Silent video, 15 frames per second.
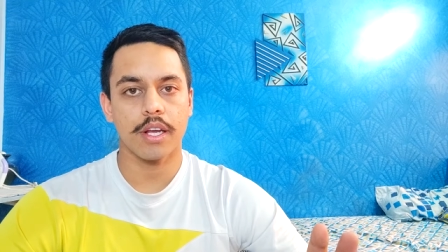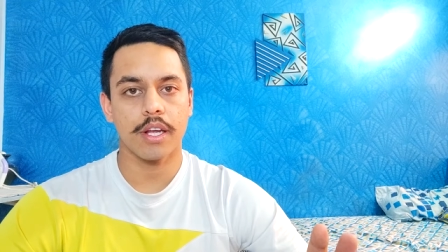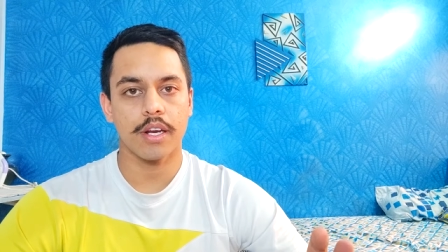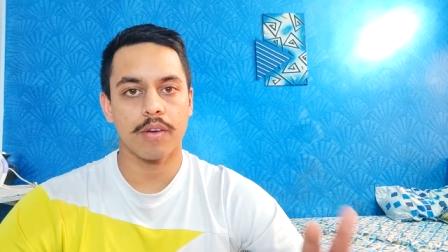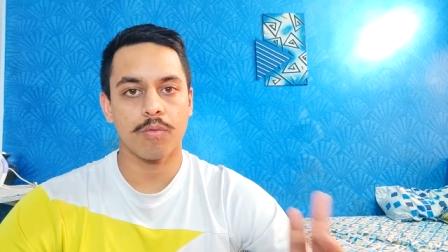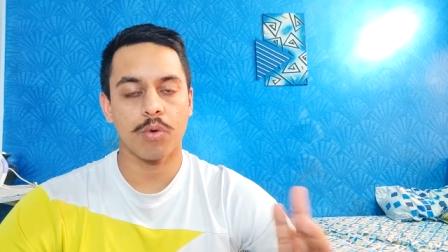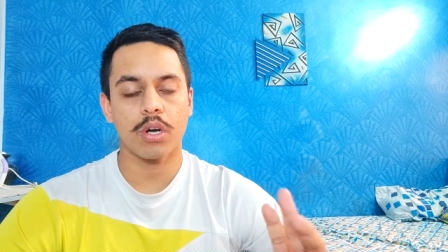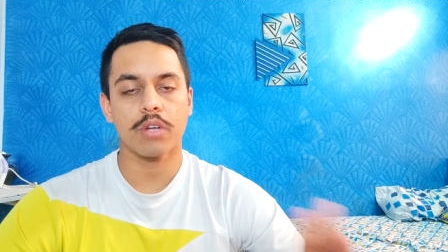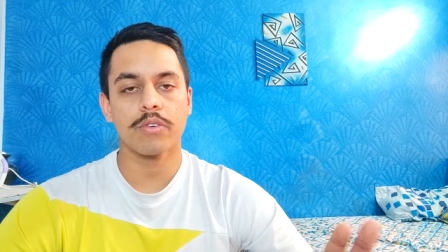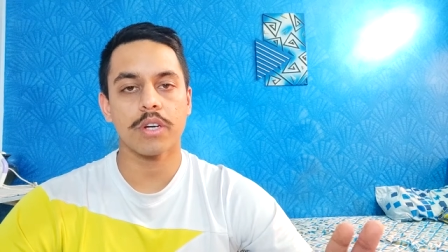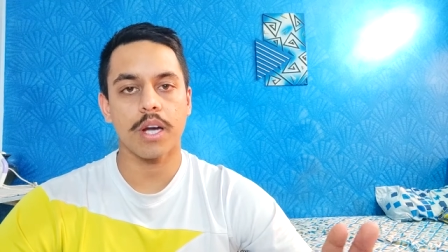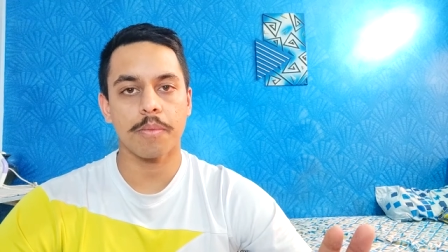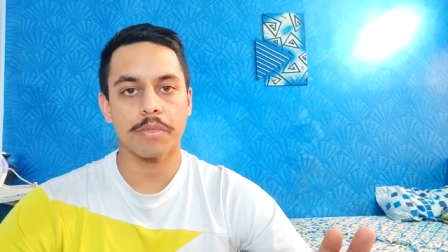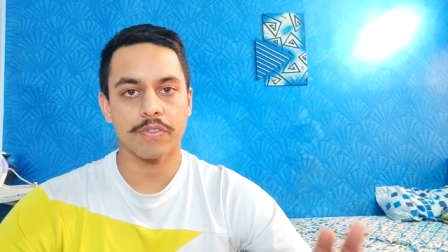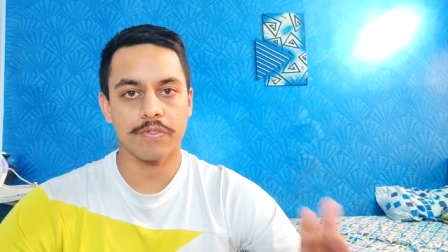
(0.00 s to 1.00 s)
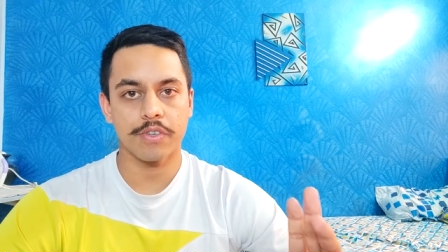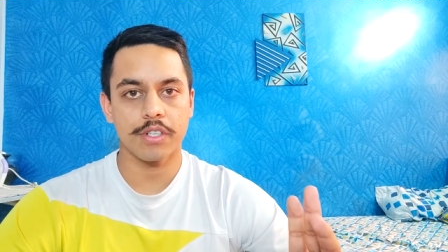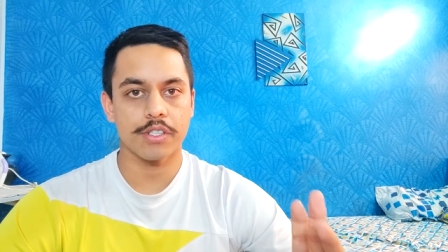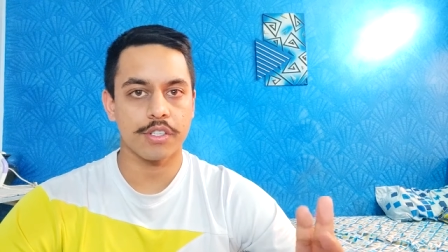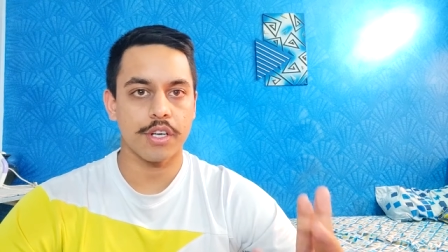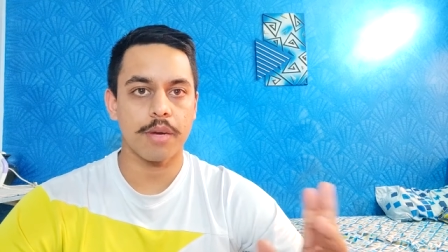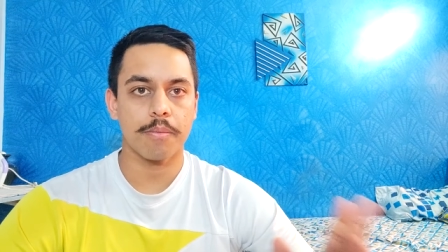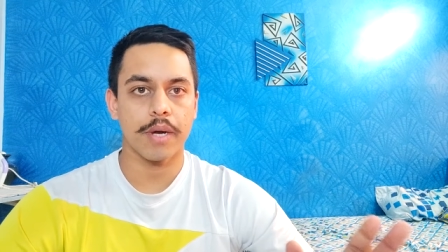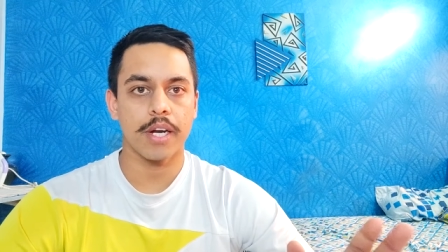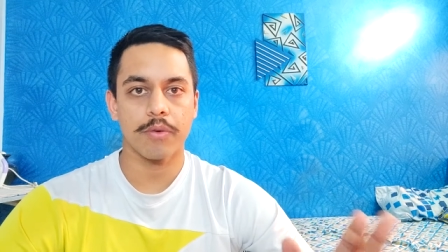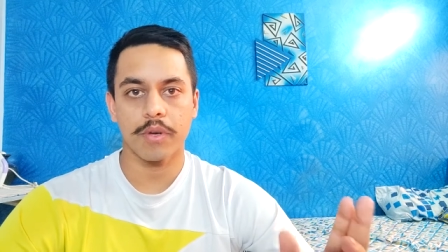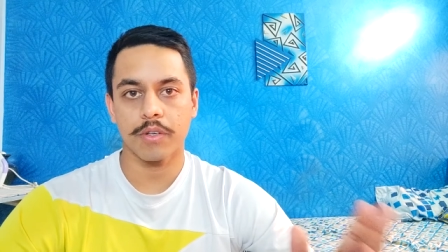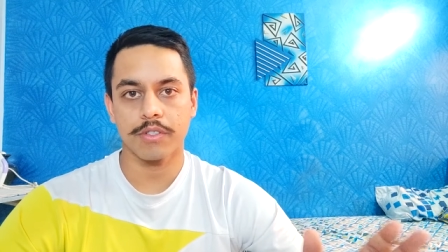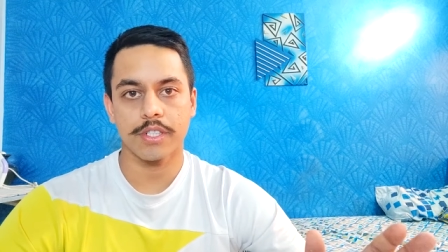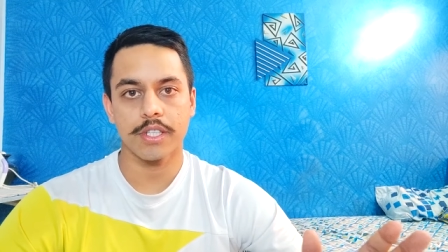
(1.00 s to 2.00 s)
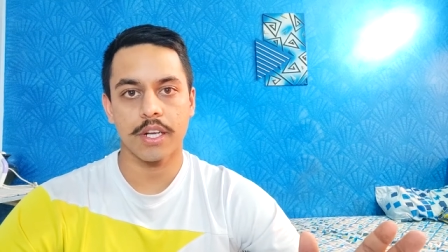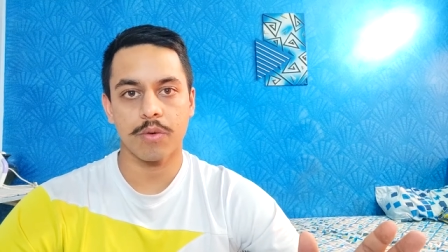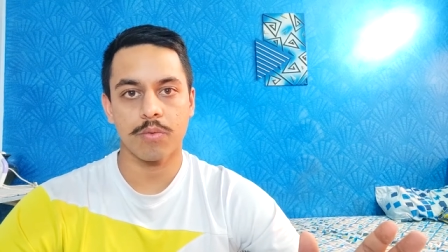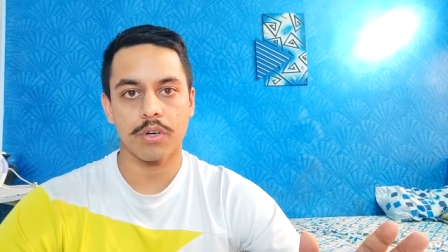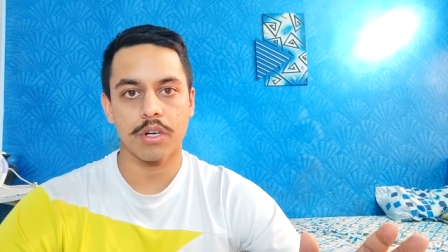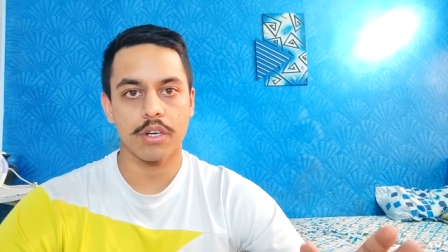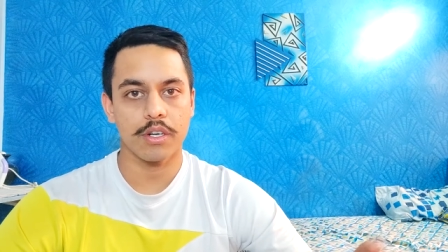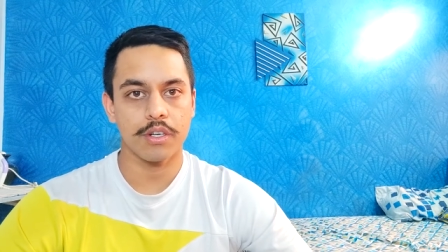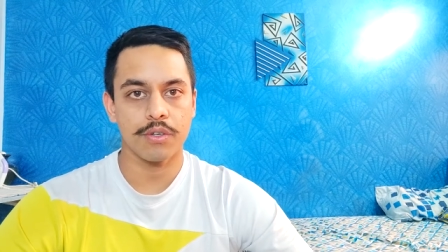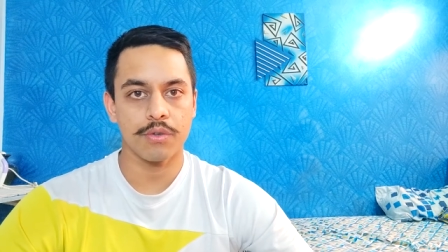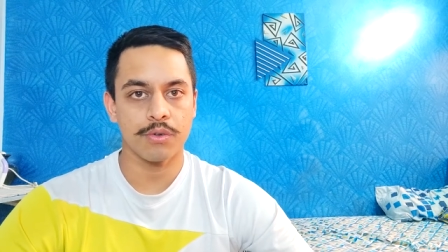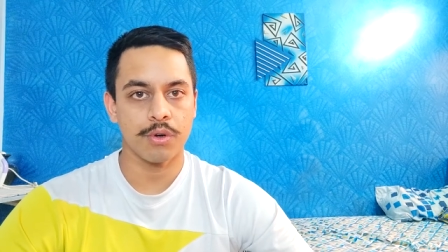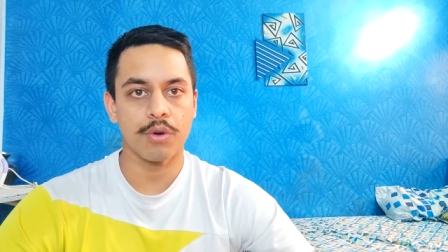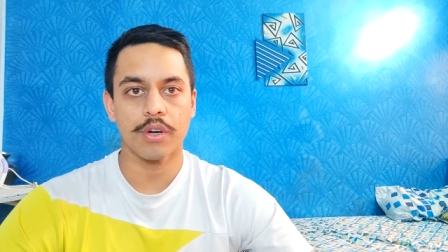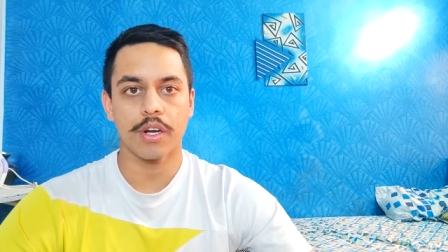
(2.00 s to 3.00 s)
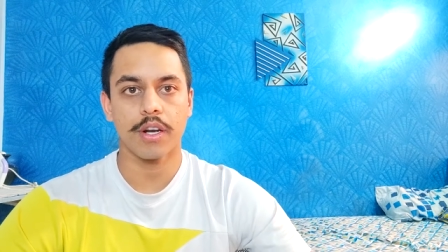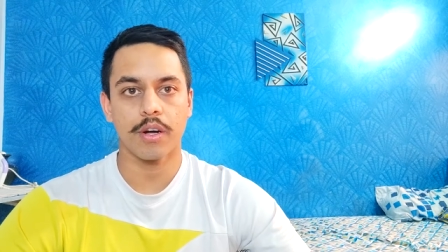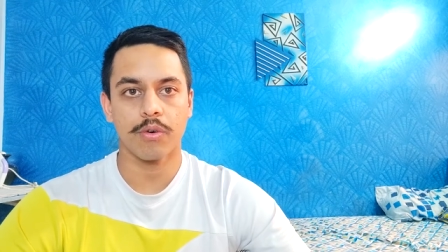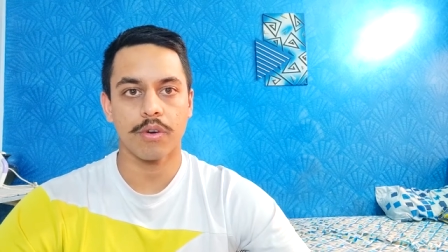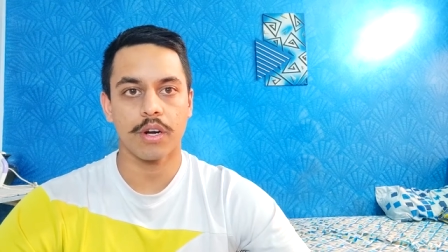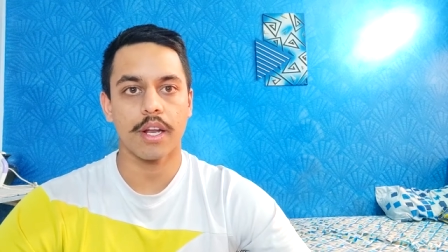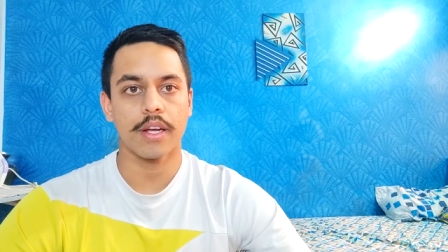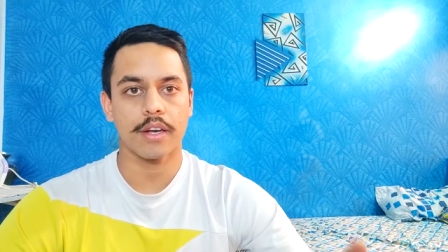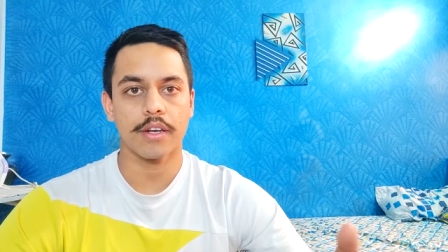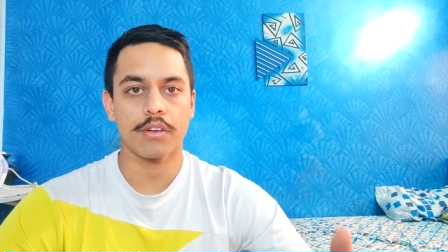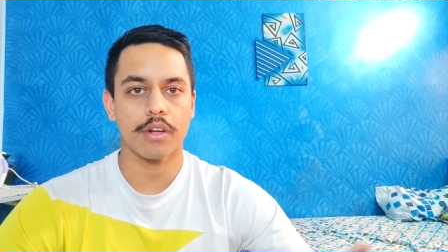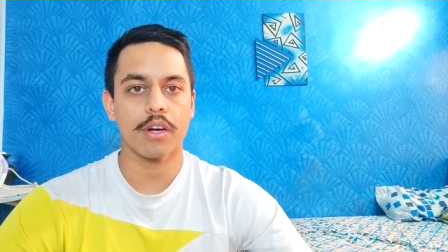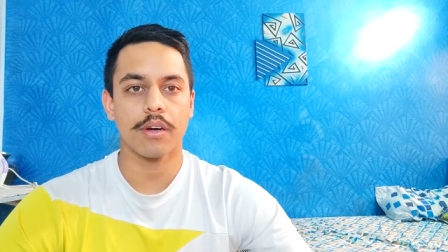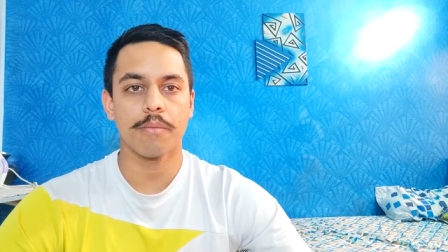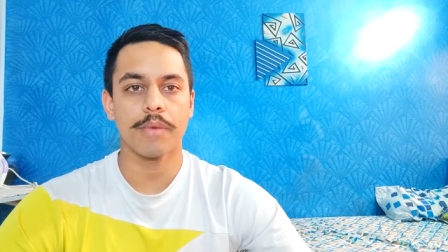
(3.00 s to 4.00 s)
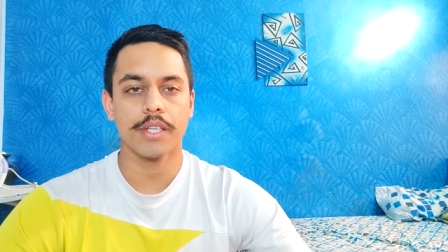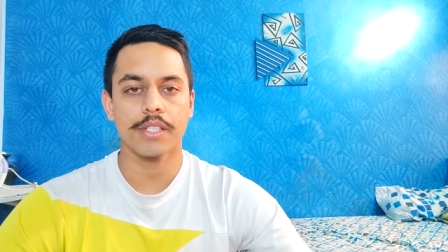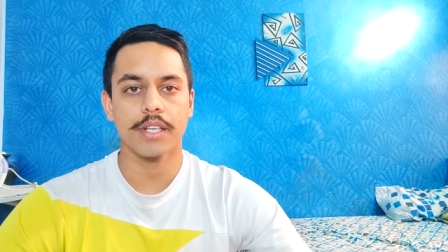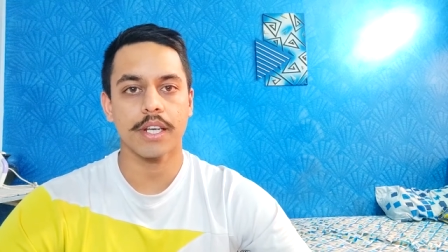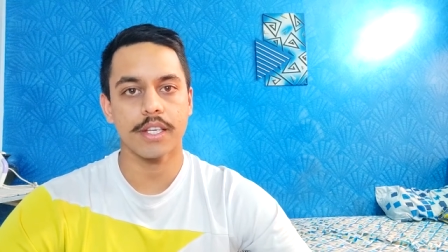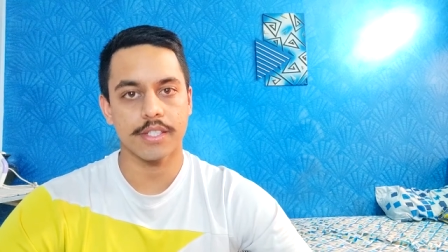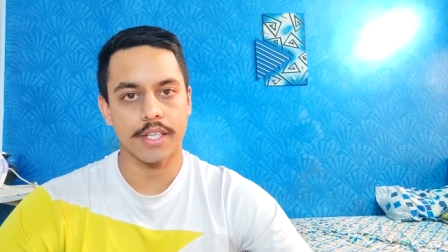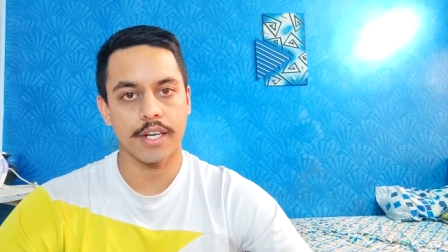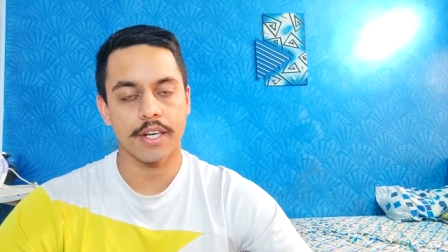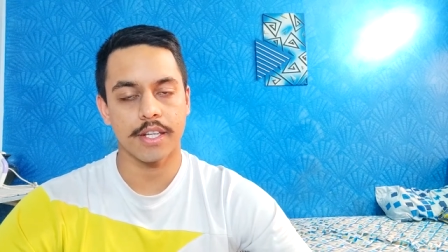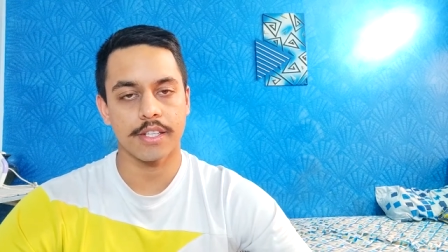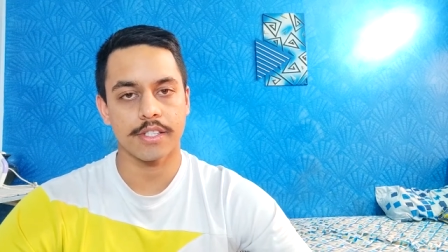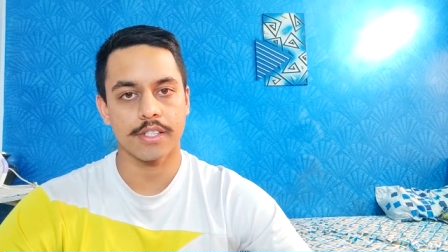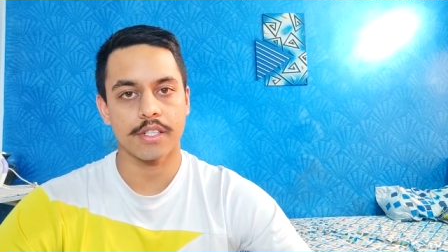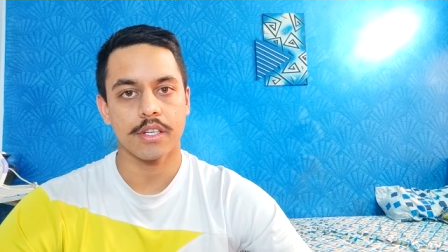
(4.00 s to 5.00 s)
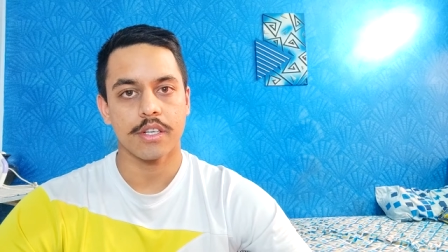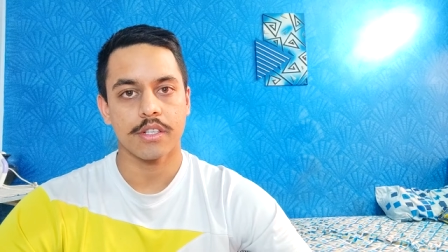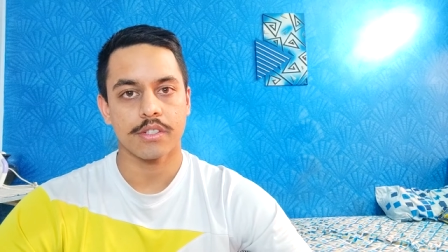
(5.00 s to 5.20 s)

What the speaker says: and whatever comes first to your mind when you see that word, you note it down, like it, basically a sentence.